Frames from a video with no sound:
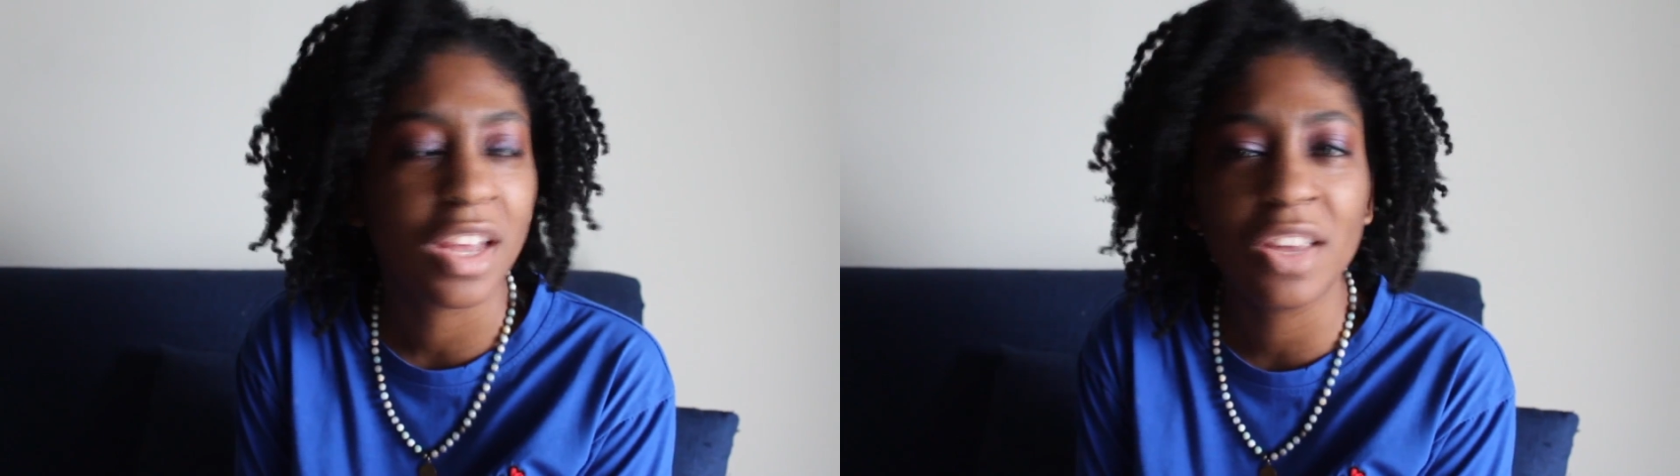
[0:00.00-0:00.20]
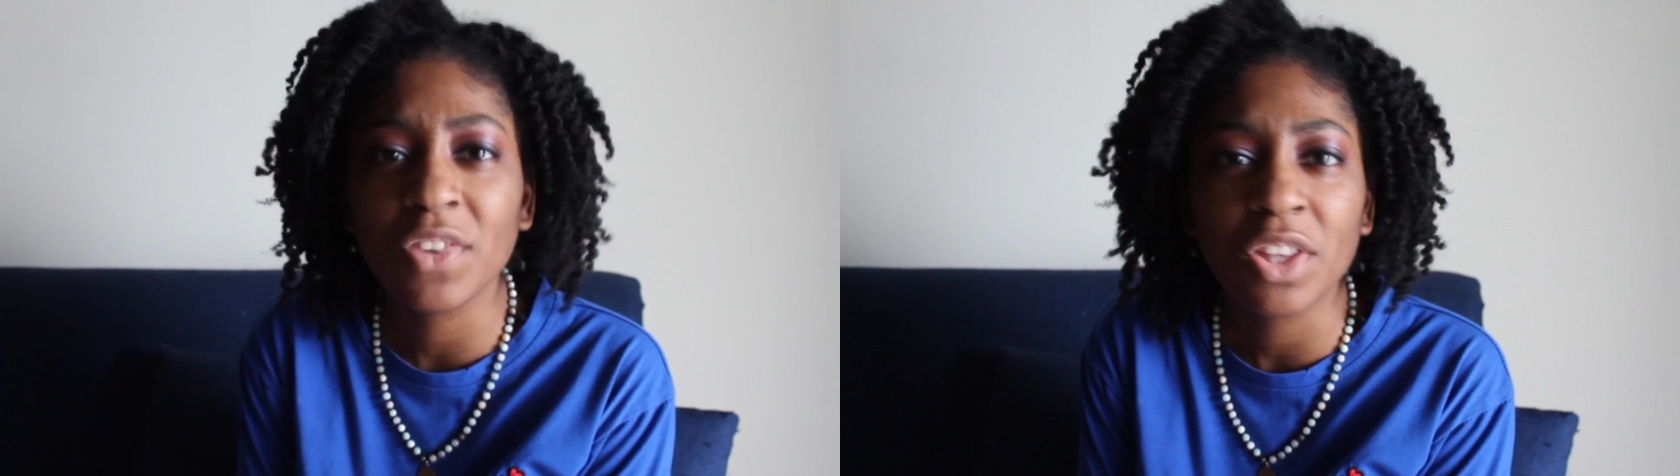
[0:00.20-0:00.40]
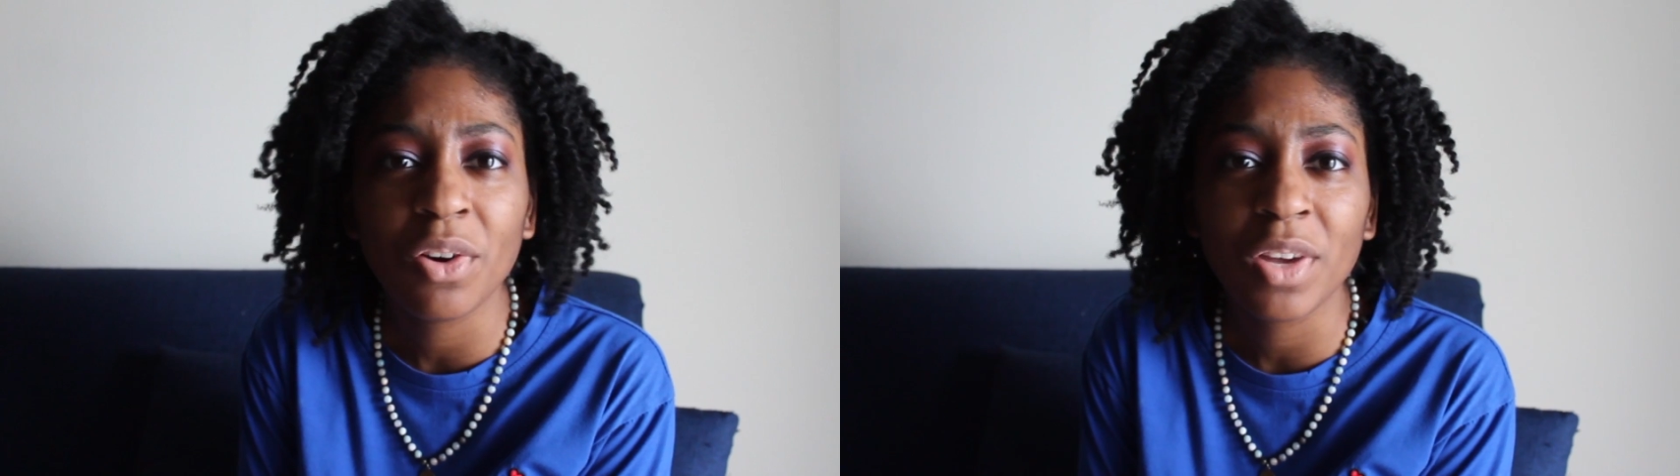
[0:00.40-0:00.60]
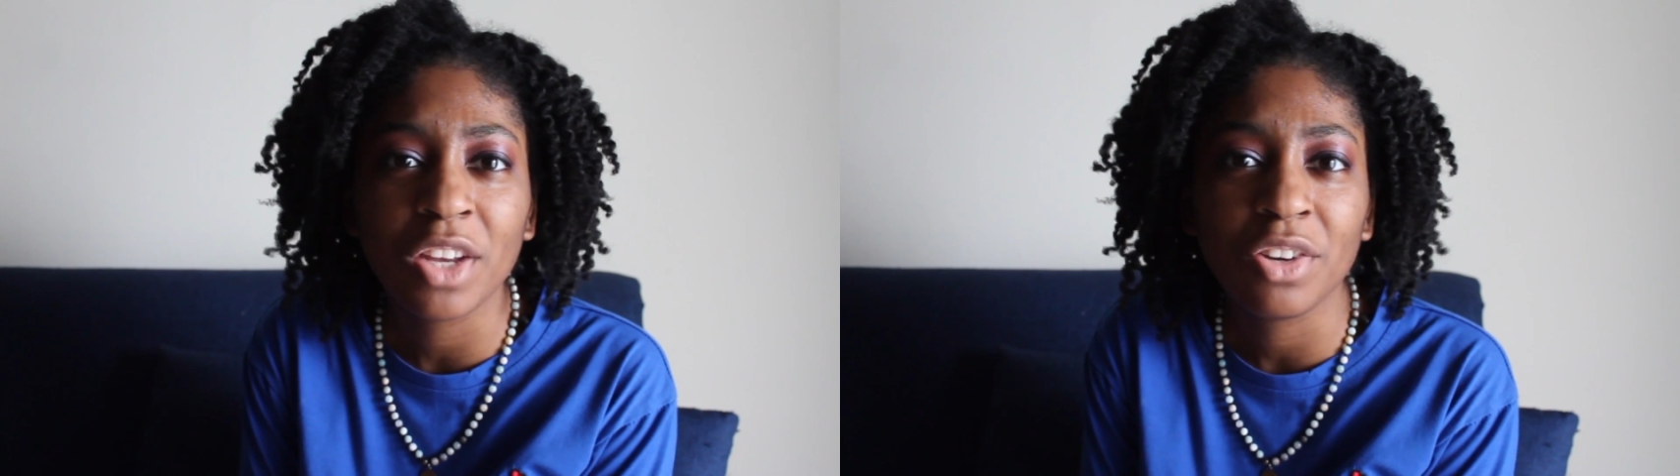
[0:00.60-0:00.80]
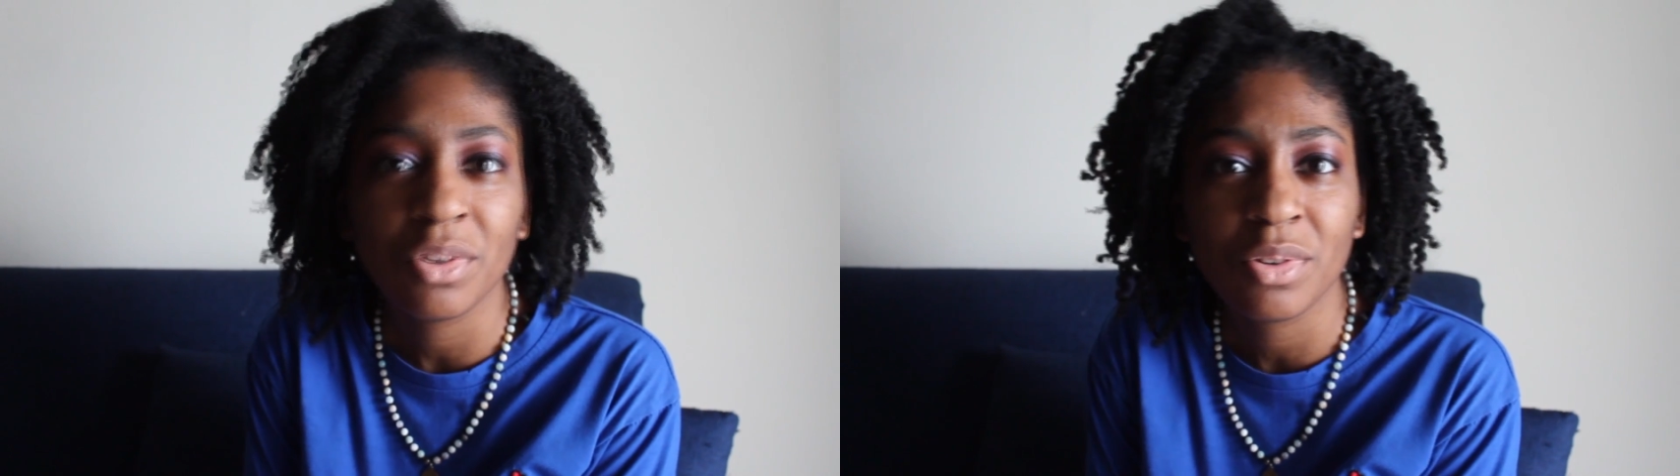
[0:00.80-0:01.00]
even though
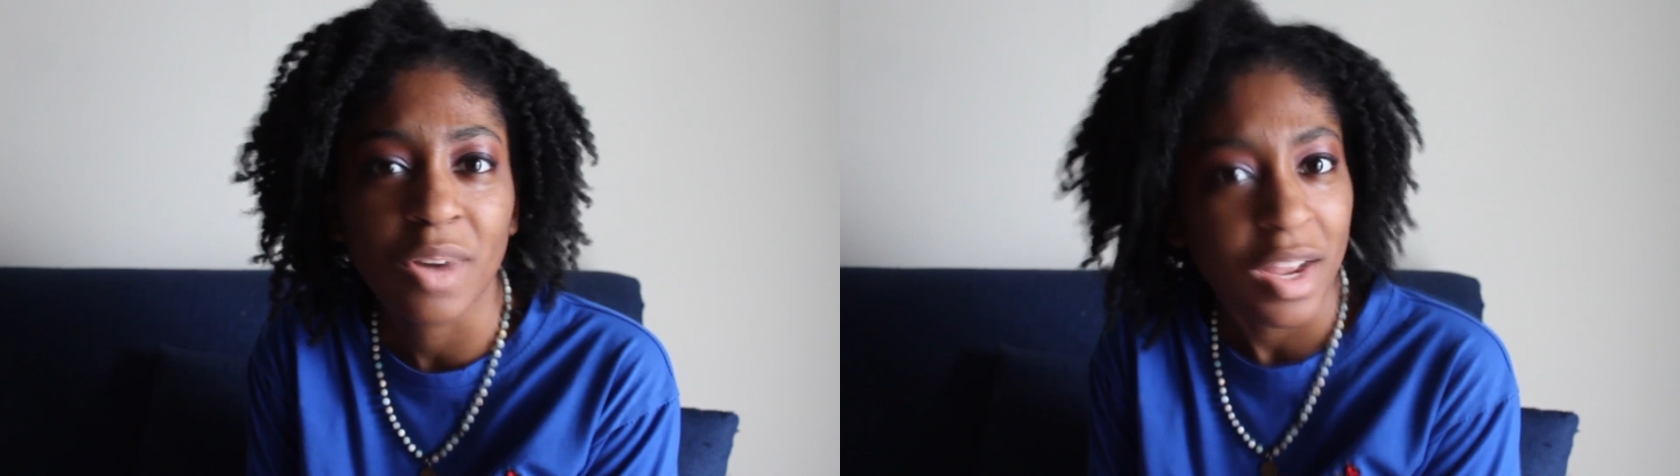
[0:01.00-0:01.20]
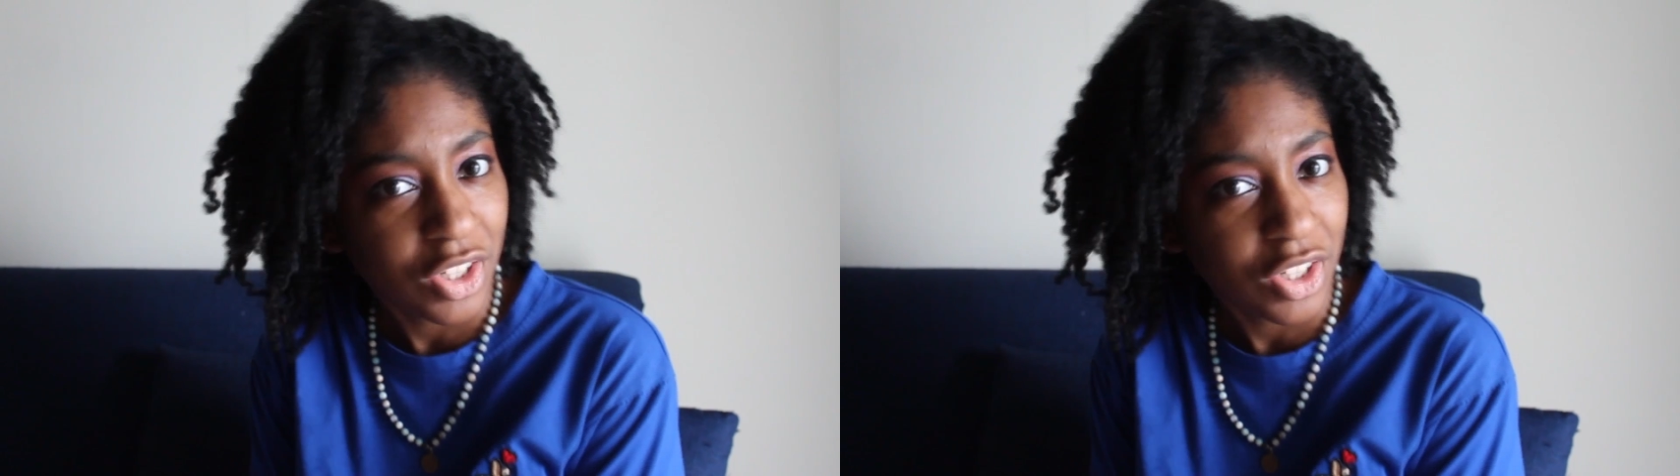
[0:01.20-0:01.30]
he knew